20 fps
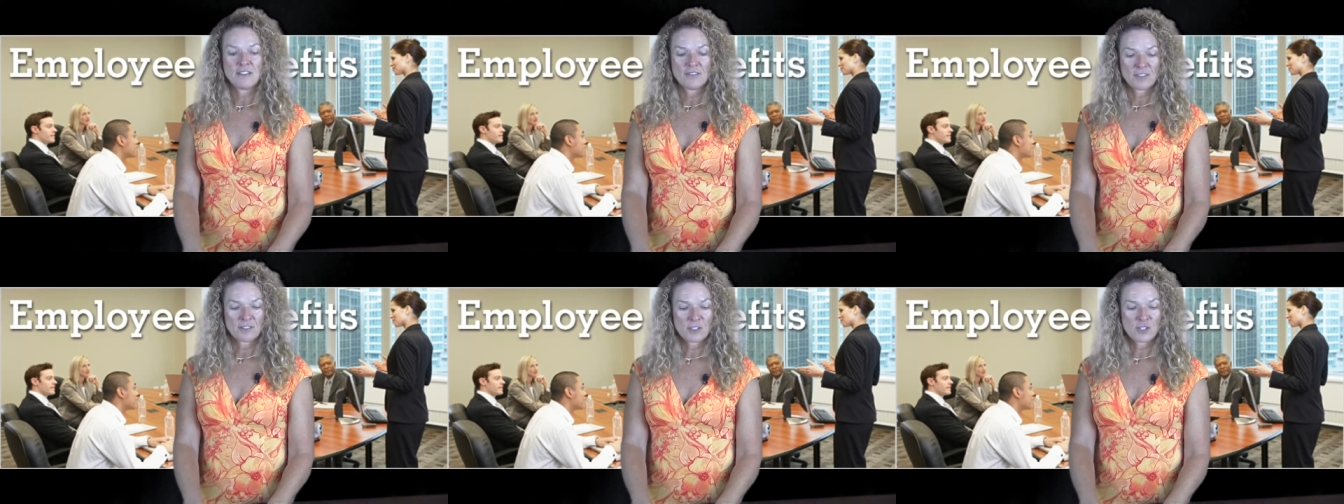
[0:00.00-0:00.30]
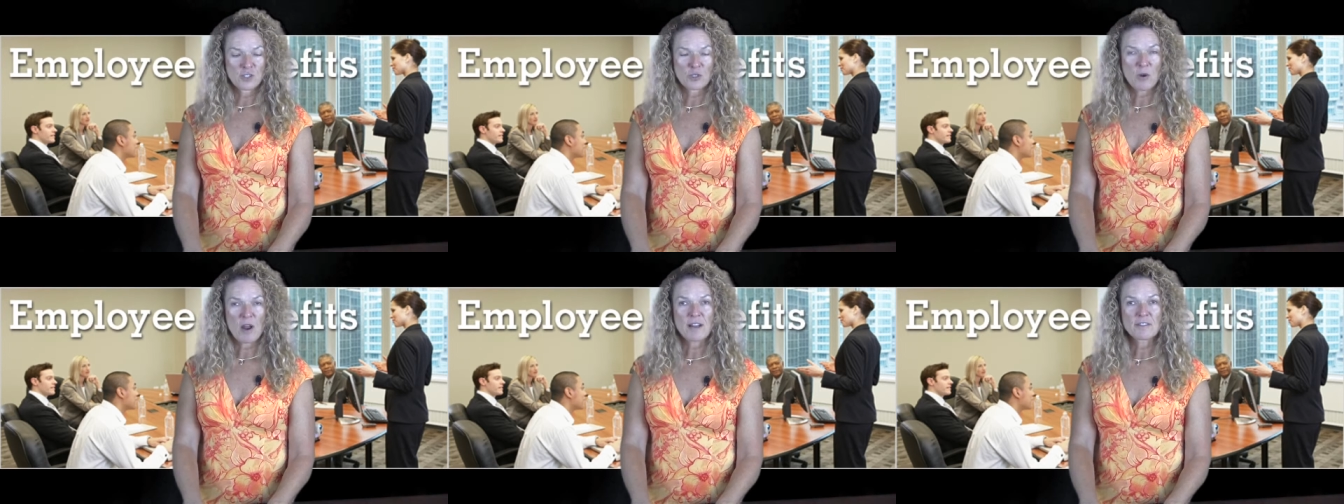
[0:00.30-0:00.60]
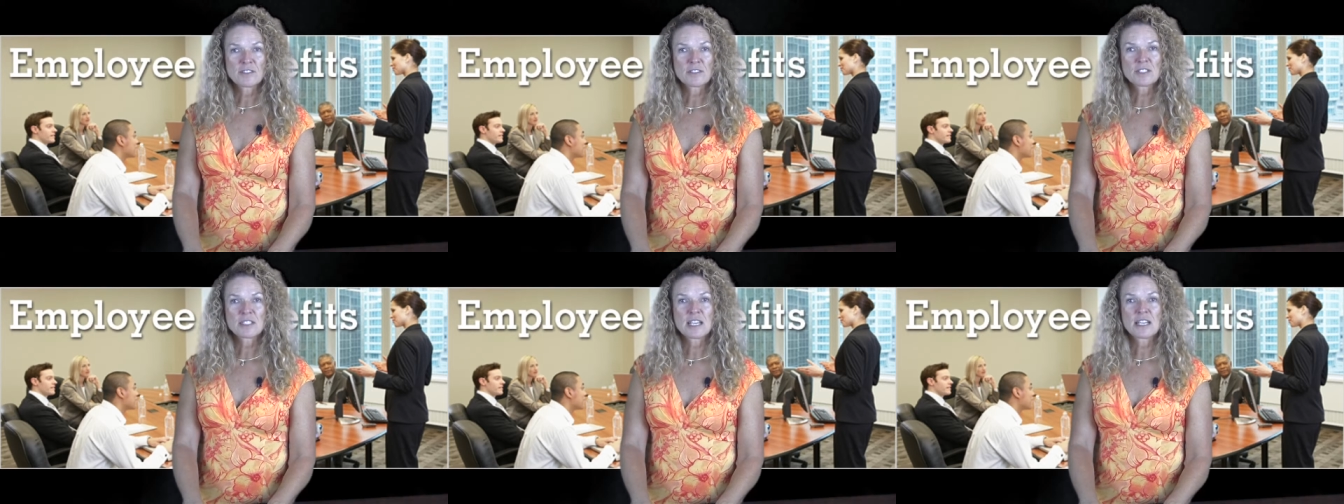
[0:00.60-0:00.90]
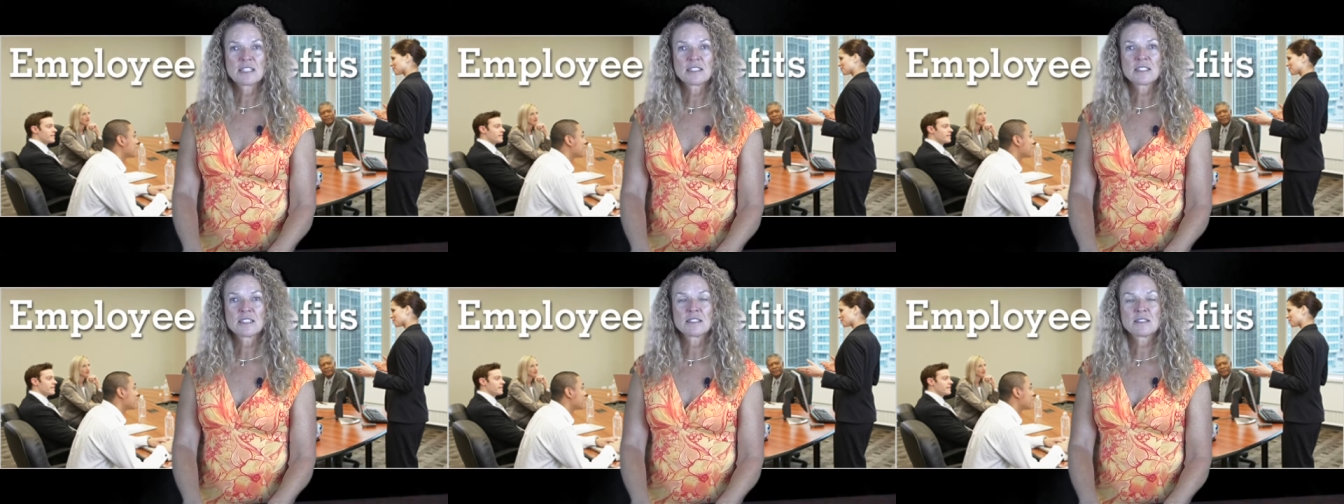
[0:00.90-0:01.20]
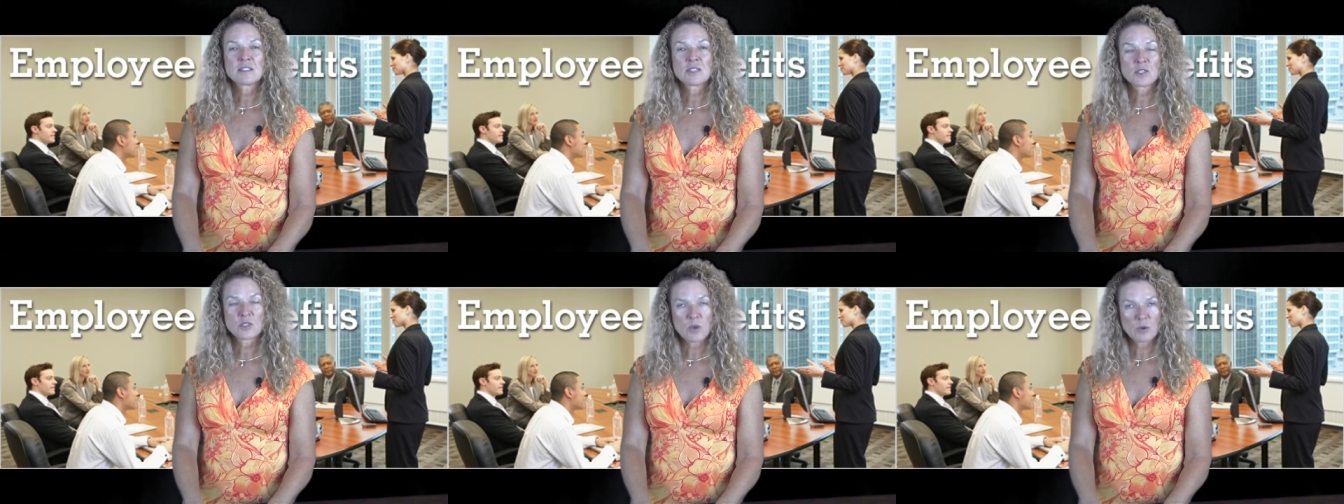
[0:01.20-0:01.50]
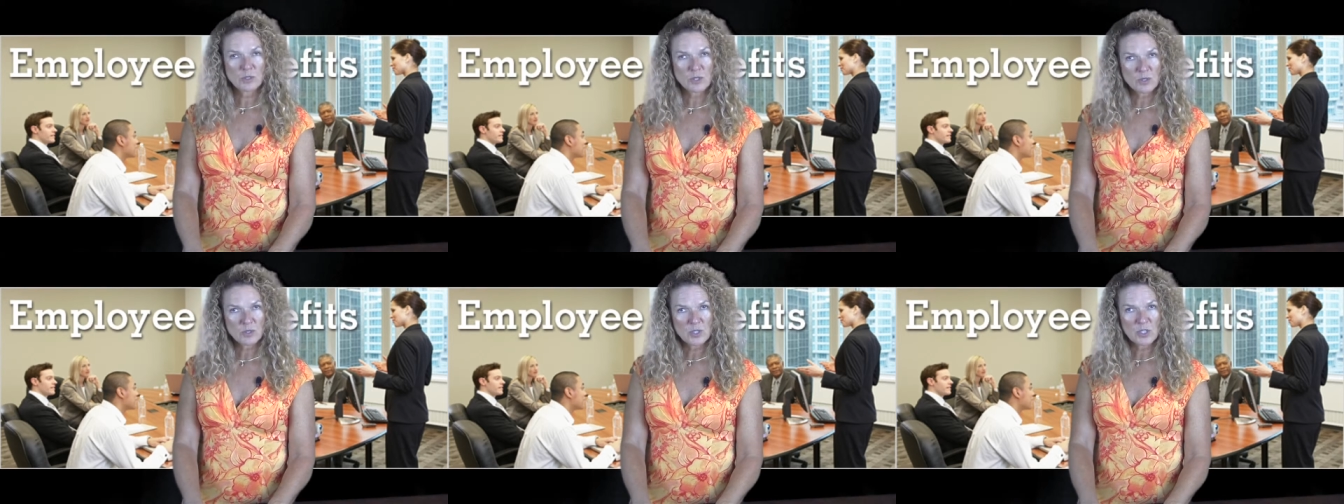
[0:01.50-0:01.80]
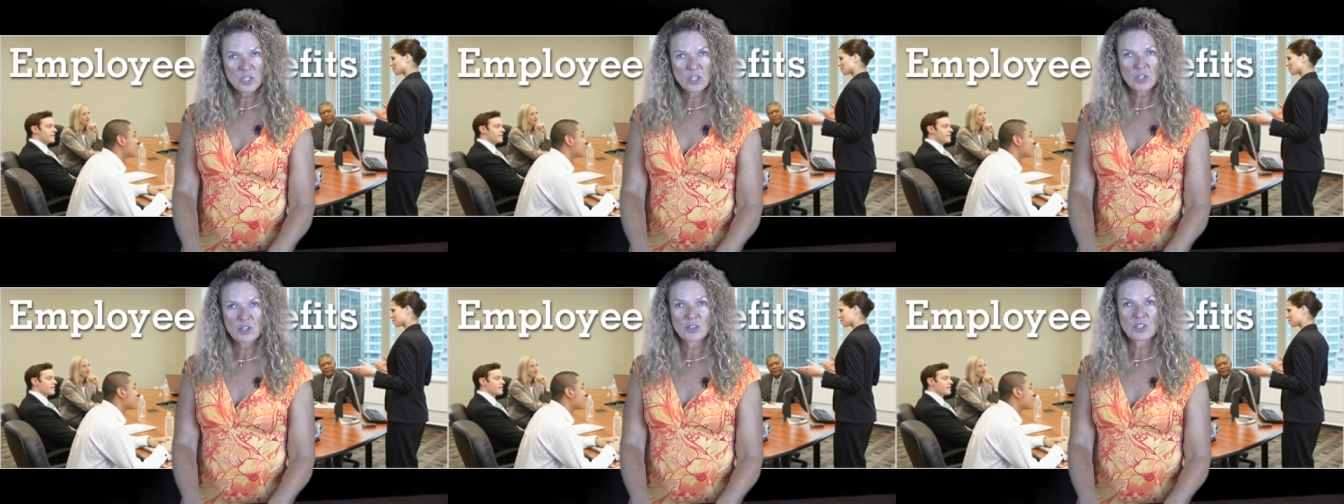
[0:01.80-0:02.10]
There's driver's license, social
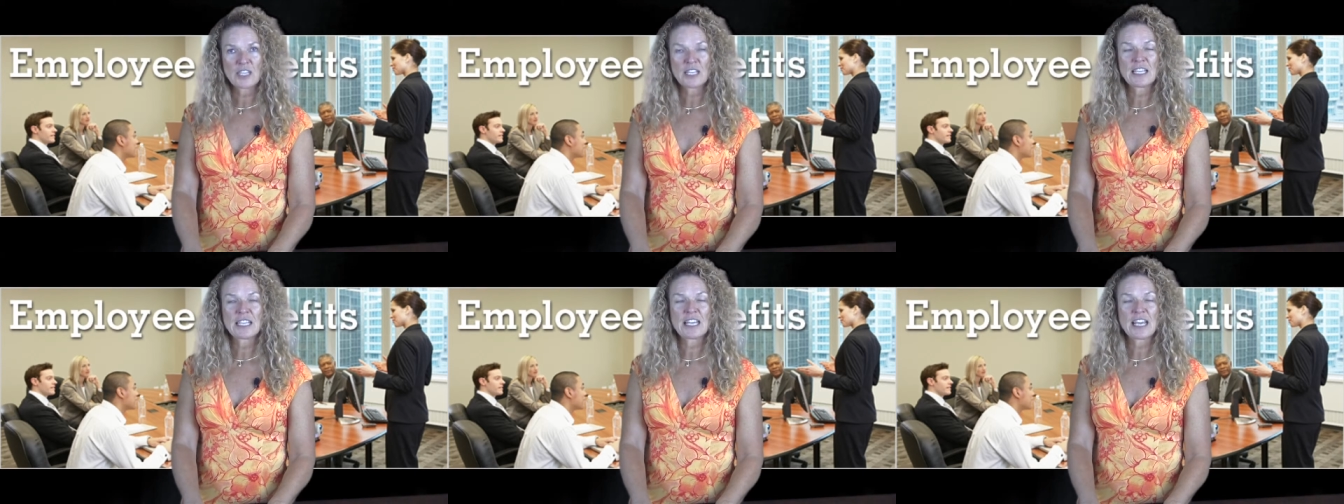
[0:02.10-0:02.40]
security,